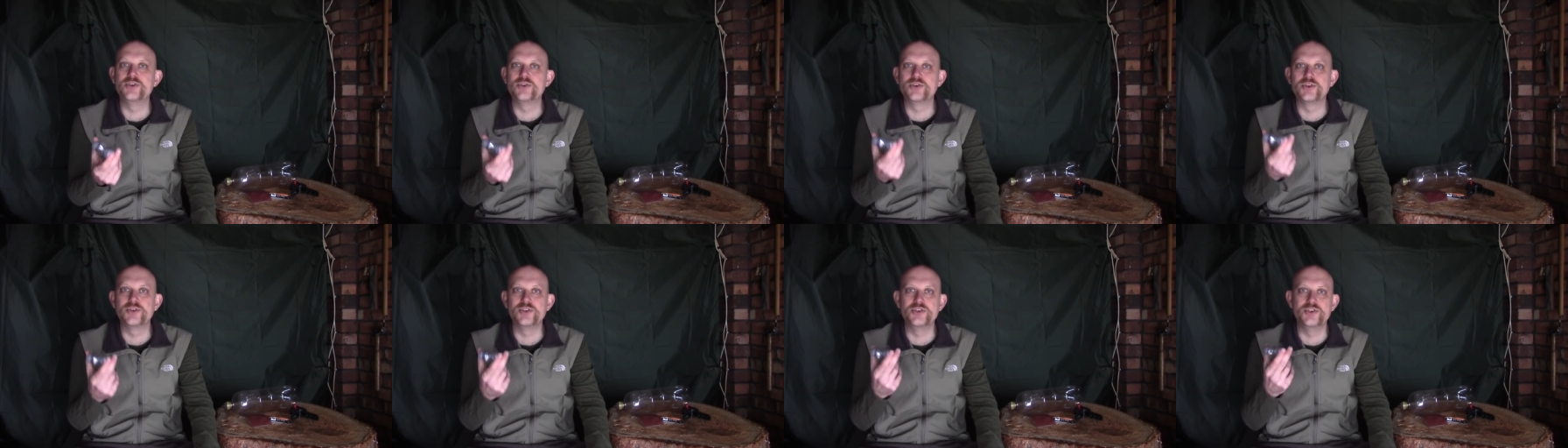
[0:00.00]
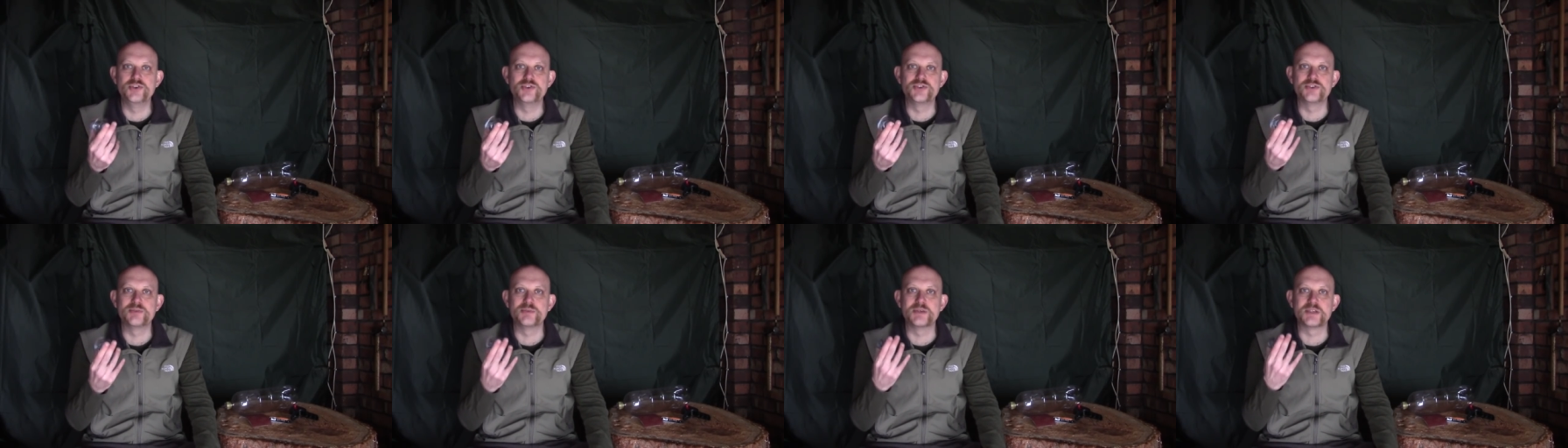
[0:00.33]
you can
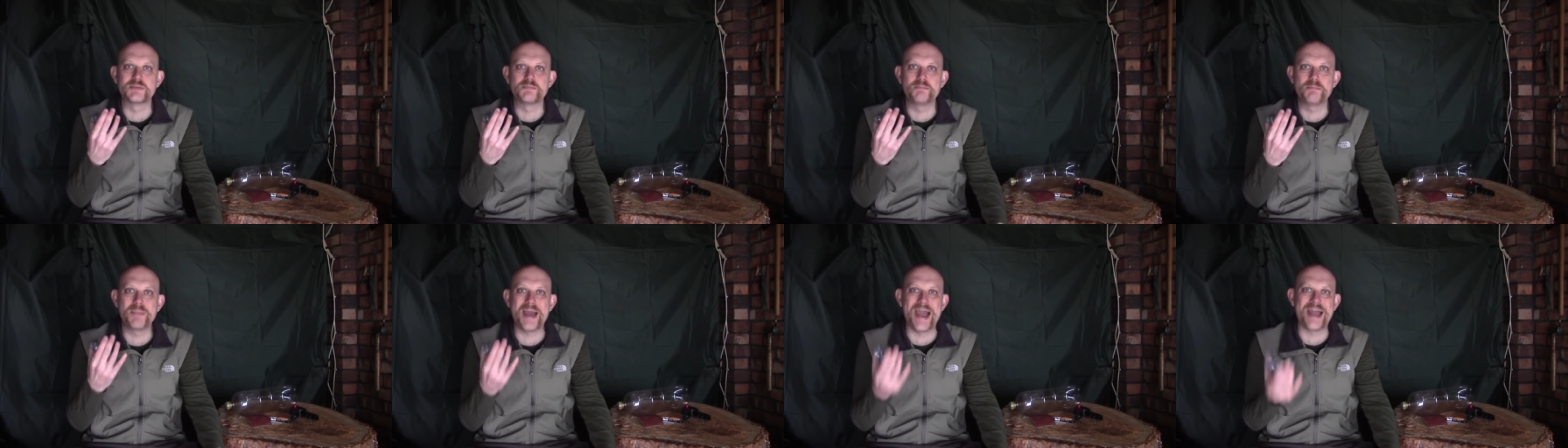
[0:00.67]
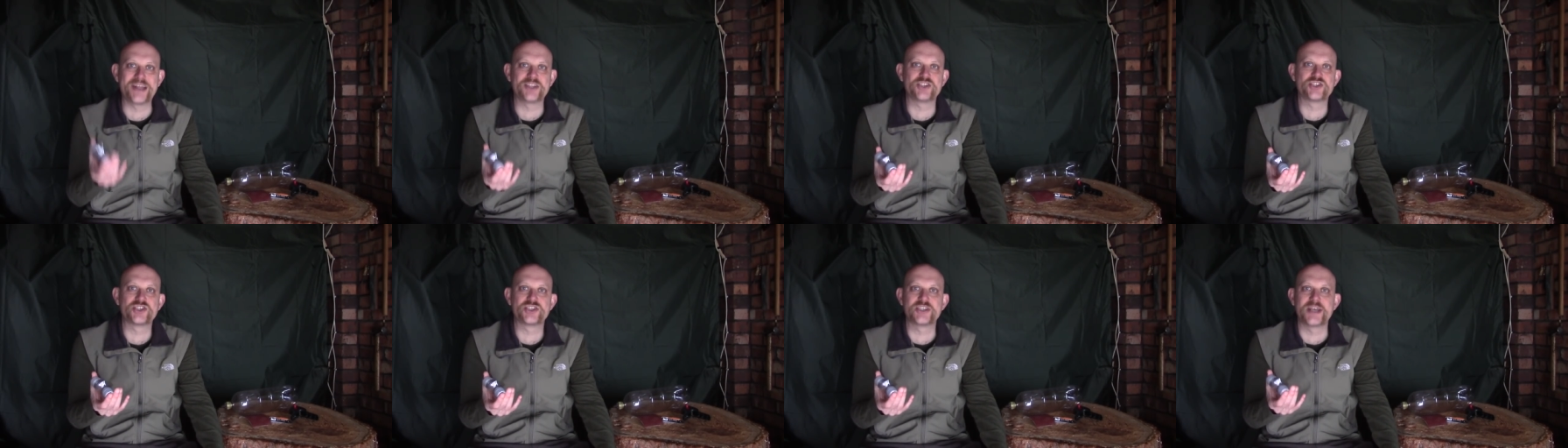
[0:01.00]
use them as
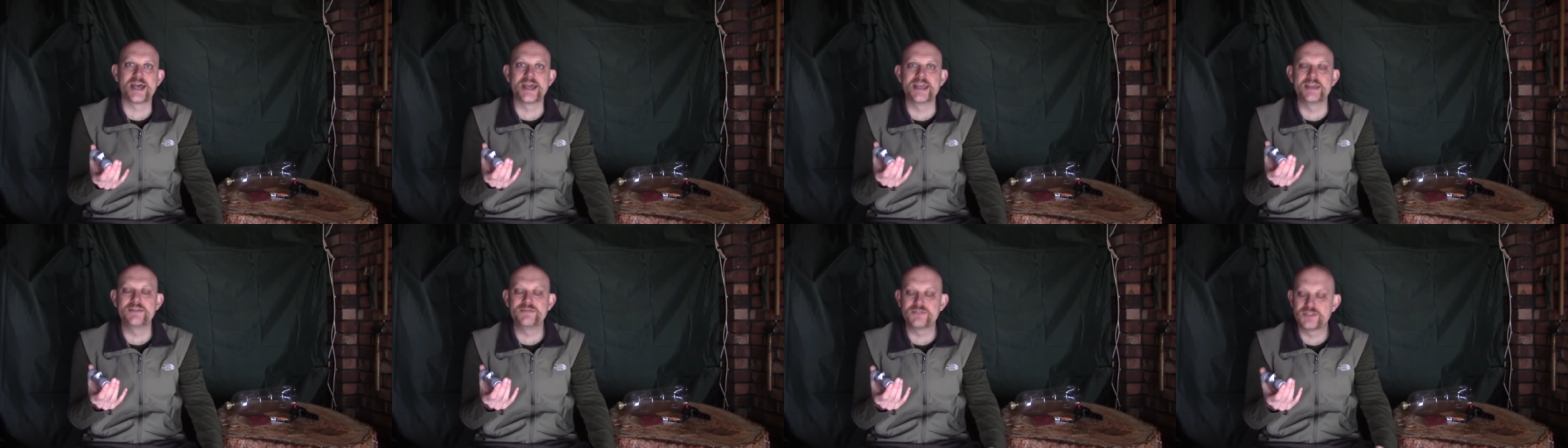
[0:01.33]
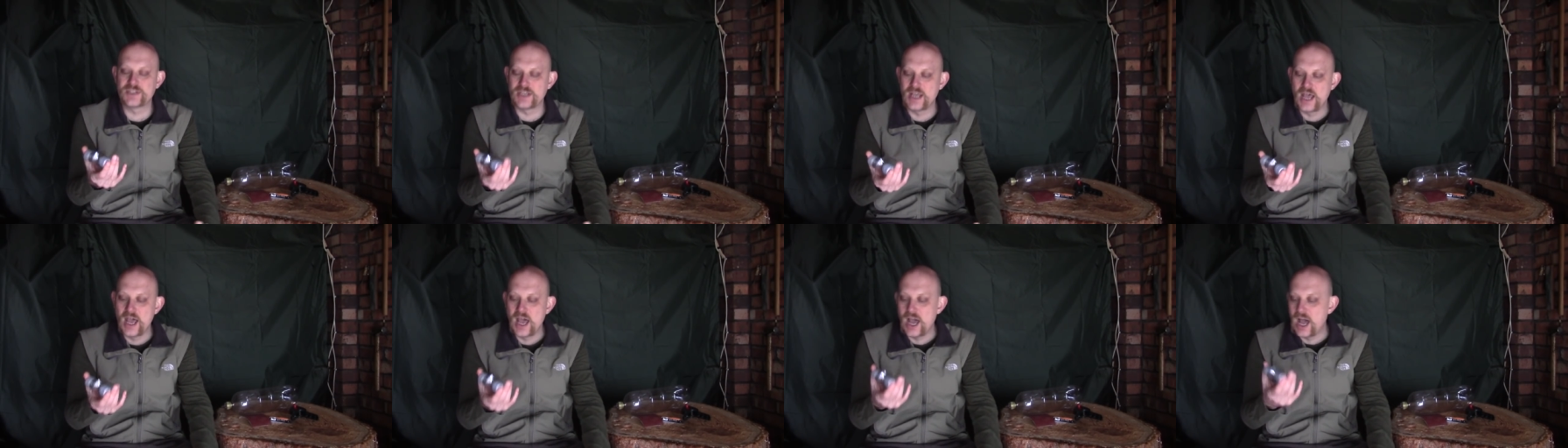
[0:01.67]
match
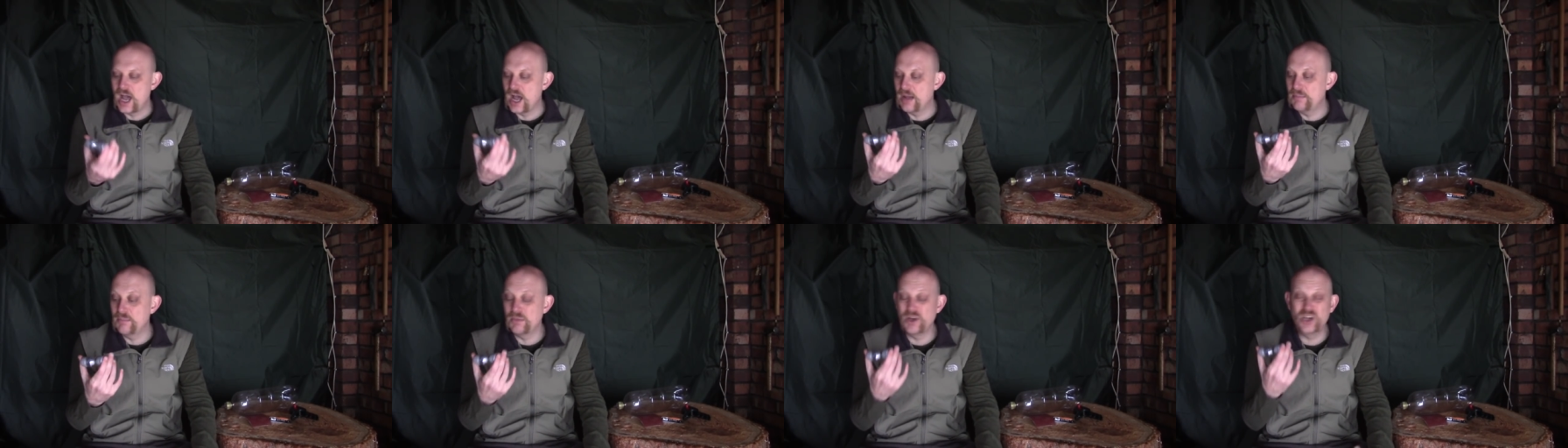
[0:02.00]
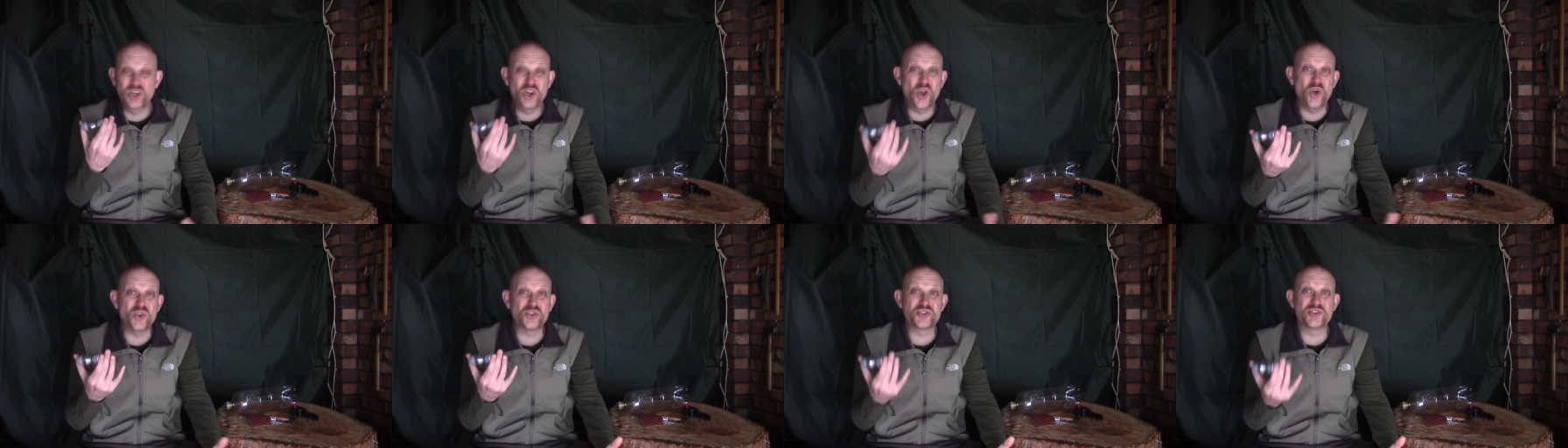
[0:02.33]
safes, um,
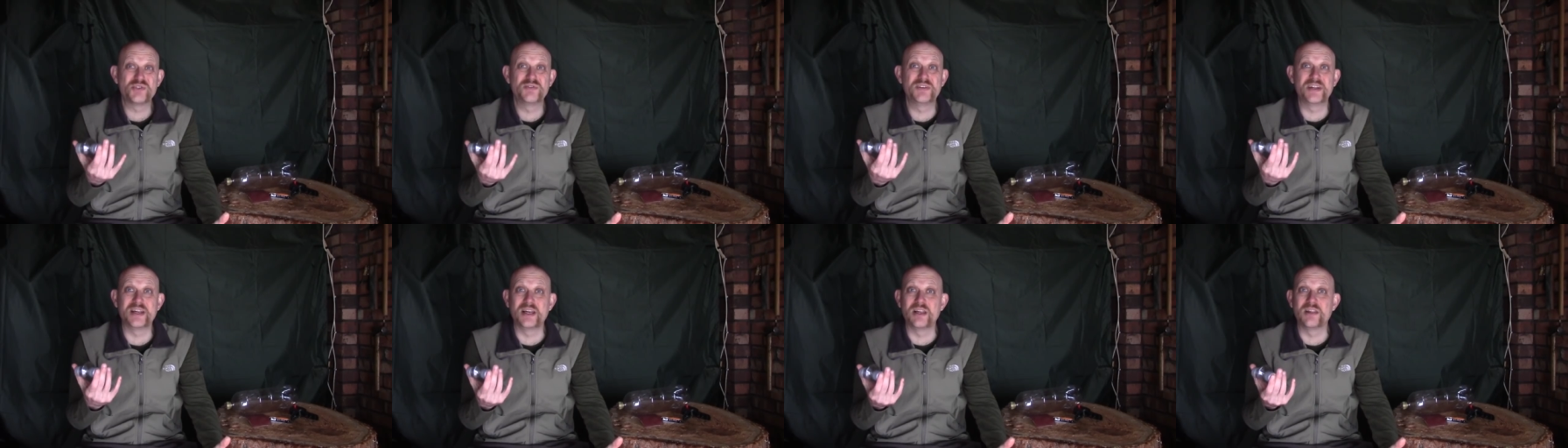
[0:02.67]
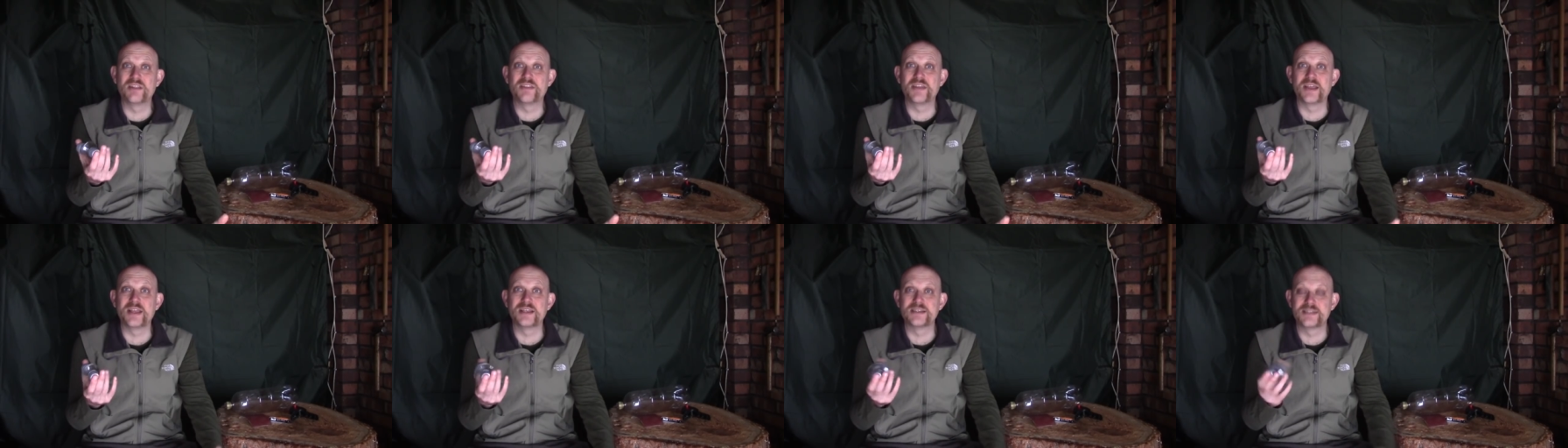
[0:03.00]
lots of
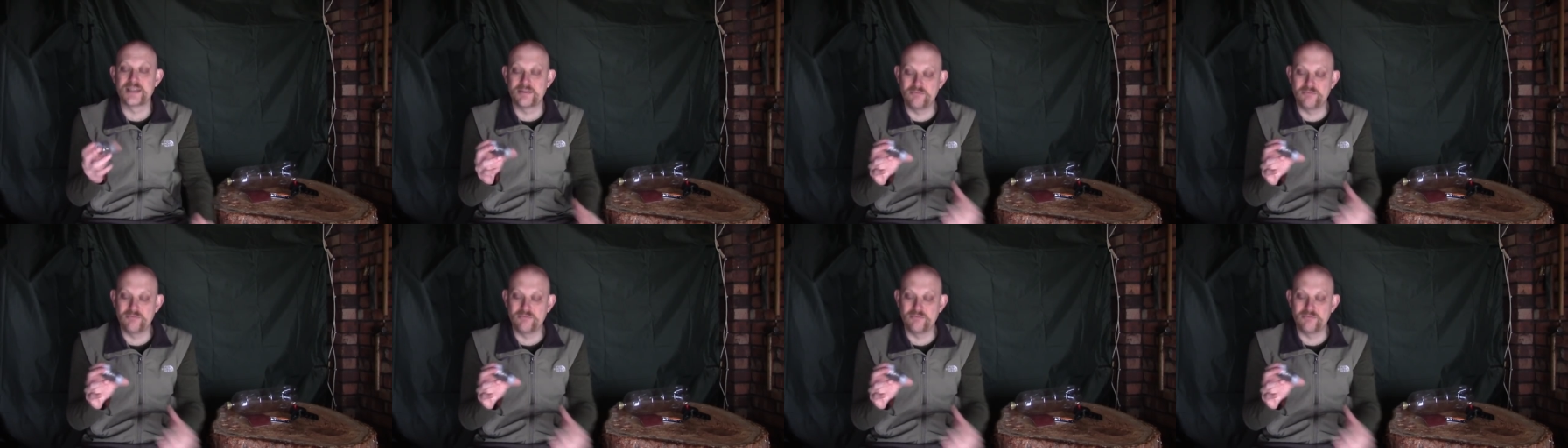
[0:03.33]
little things.